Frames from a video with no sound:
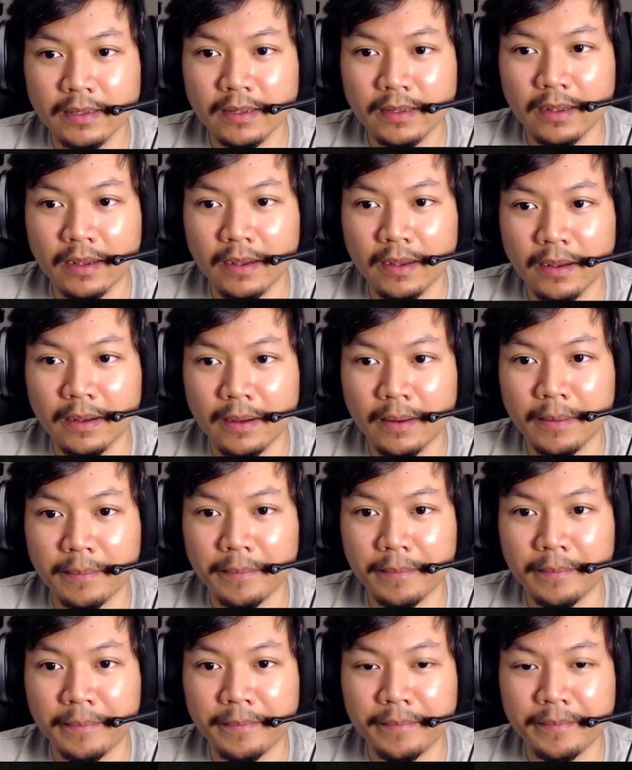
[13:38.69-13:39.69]

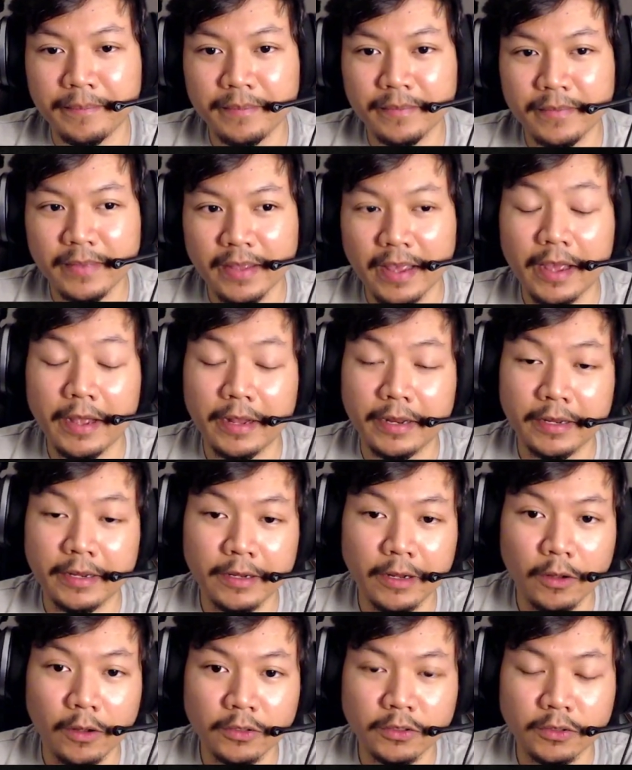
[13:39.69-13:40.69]
and it
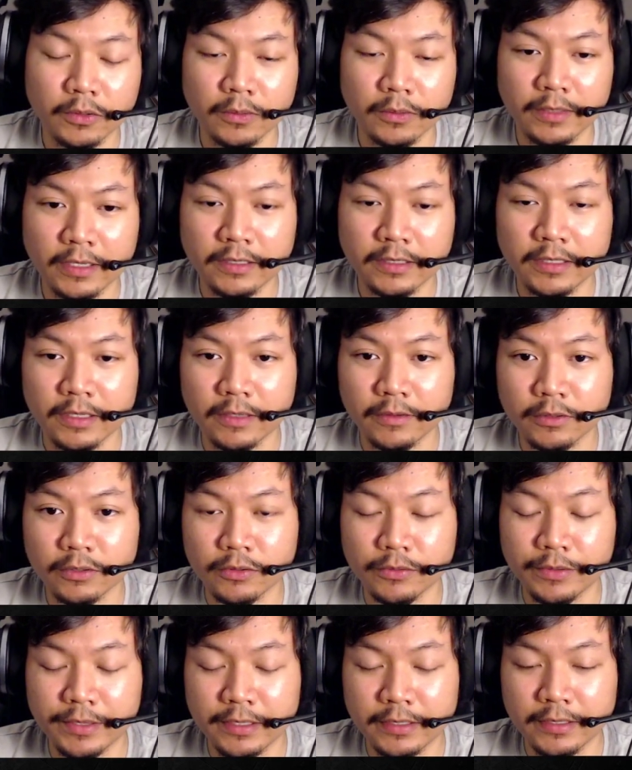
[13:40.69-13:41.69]
also takes care of
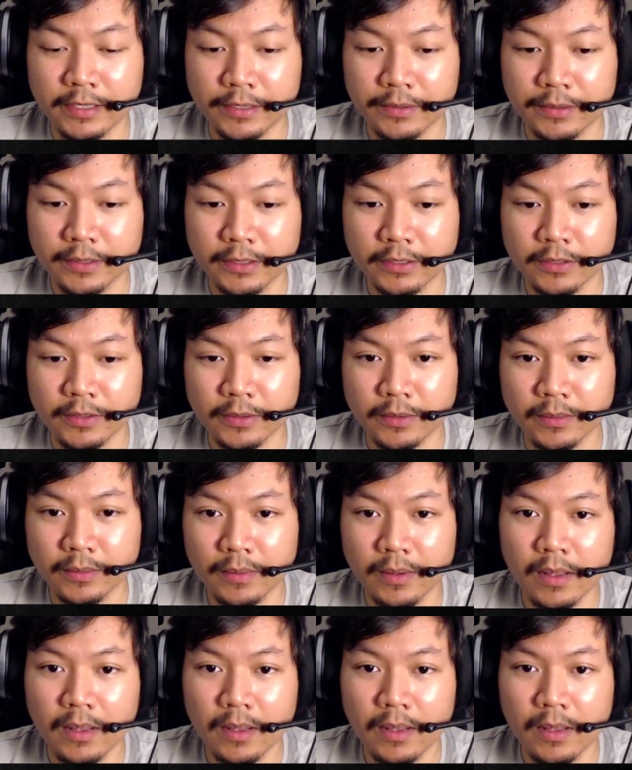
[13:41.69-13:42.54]
screen tearing too.